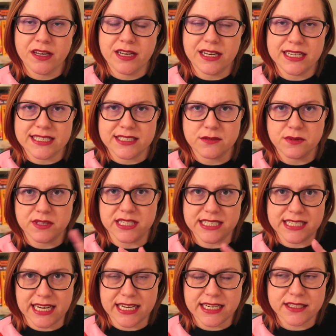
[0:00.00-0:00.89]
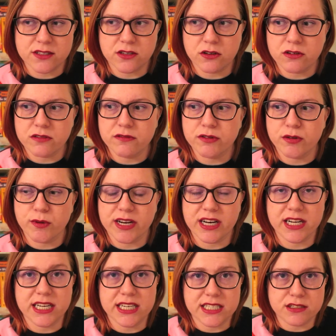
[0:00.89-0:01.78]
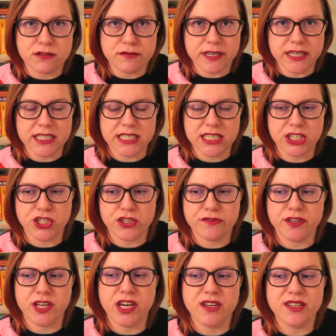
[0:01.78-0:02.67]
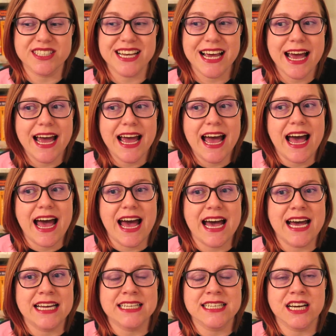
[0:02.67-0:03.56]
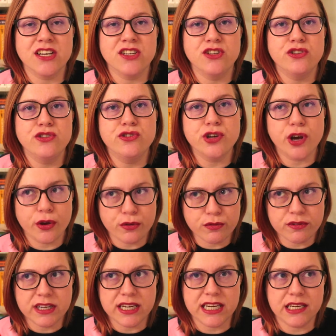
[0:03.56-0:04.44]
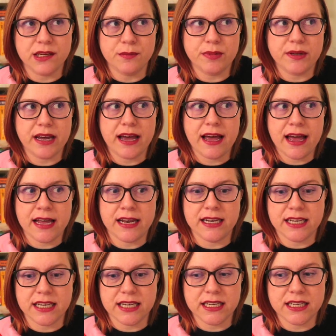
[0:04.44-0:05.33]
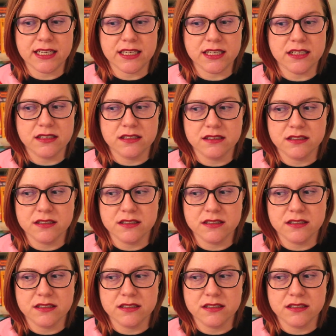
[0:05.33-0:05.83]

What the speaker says: list with the dates on for when I need to read each of those, and I don't keep anything